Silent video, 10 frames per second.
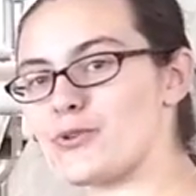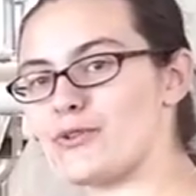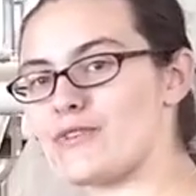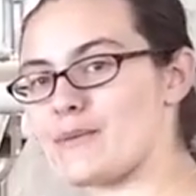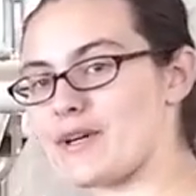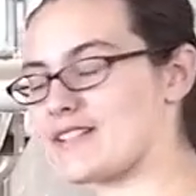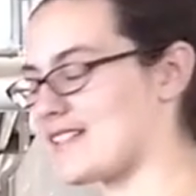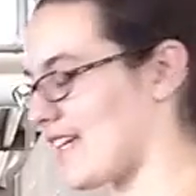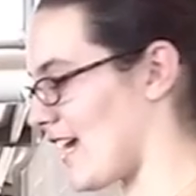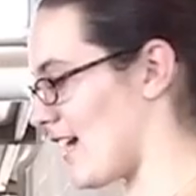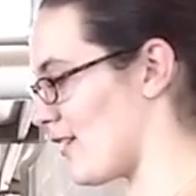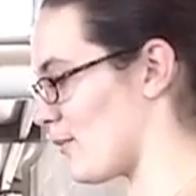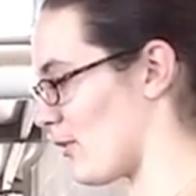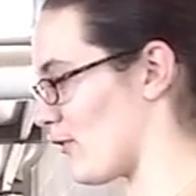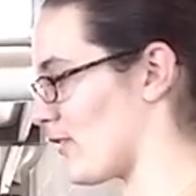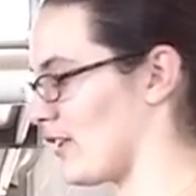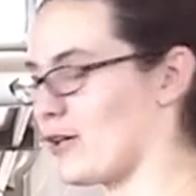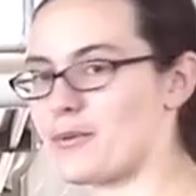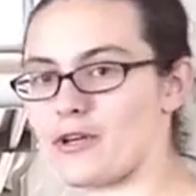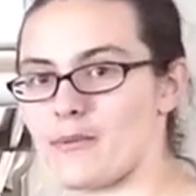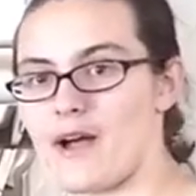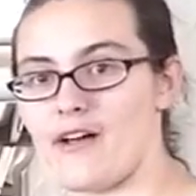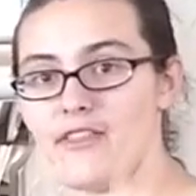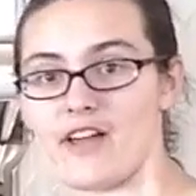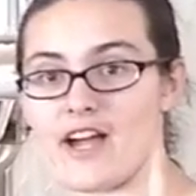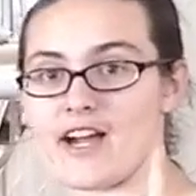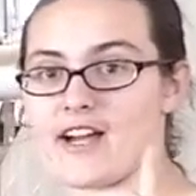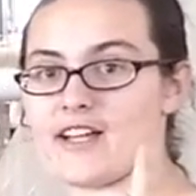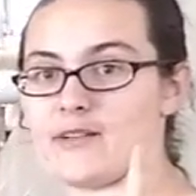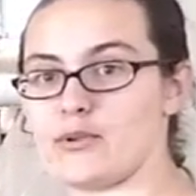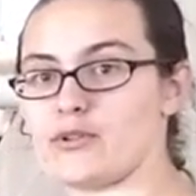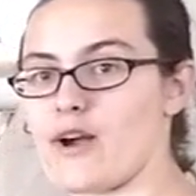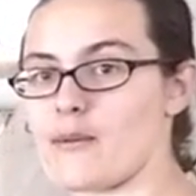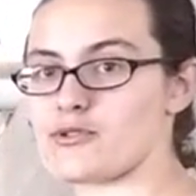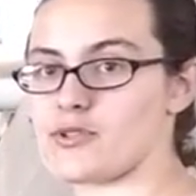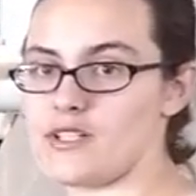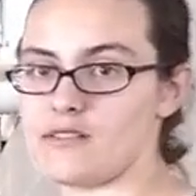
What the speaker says: to prove that Bugsy can perfectly open her mouth, I will grab a